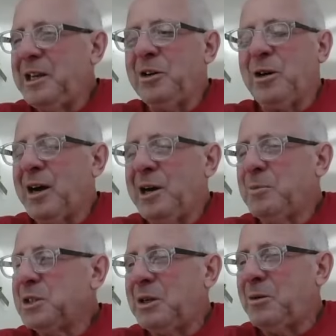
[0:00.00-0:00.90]
You're
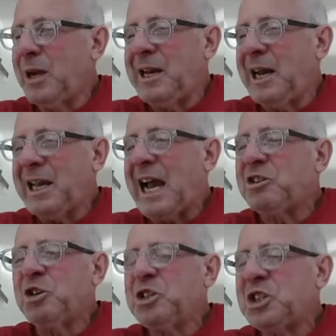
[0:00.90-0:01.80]
100% right. I
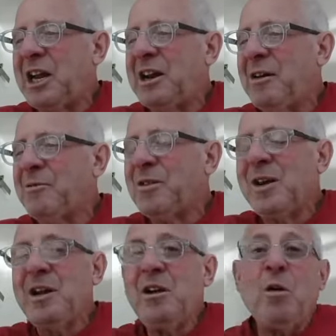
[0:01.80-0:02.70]
couldn't say enough
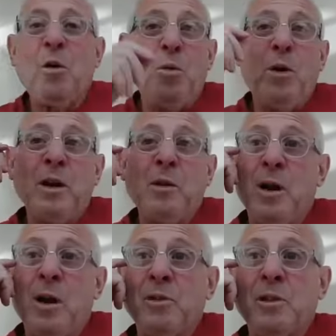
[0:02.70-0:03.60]
really
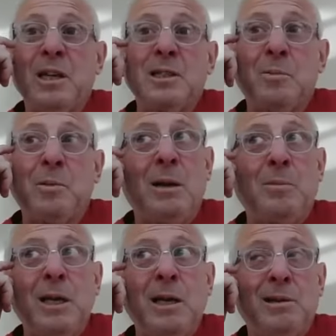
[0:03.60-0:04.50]
wonderful things about
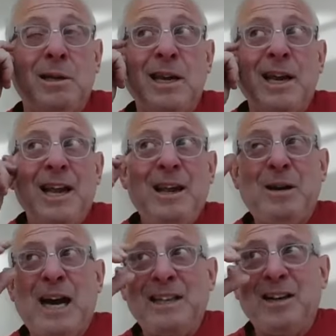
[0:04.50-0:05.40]
him. Him
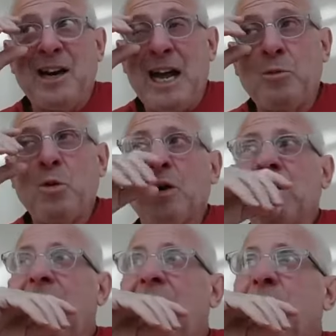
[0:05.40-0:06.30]
and I did a lot of
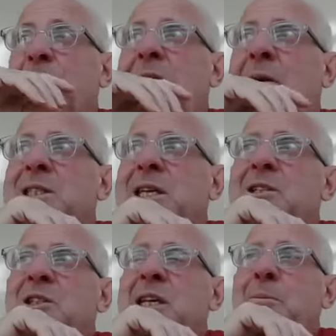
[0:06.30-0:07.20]
work together when I was on
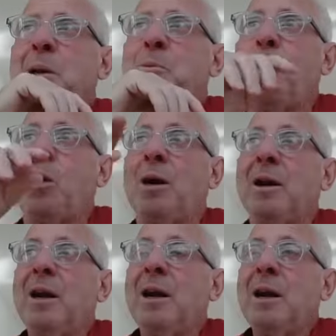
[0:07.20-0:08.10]
the CME
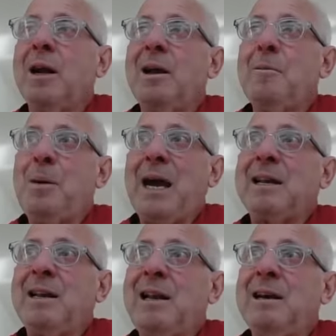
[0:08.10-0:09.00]
board
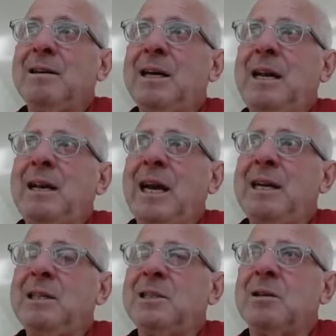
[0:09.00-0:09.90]
back in the late
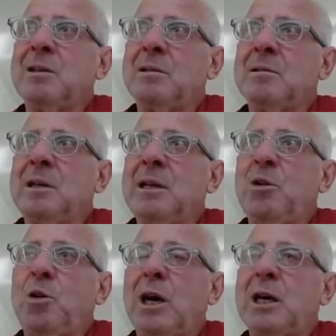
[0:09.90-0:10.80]
90s and early
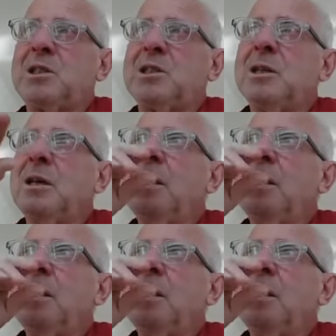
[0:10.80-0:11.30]
aughts.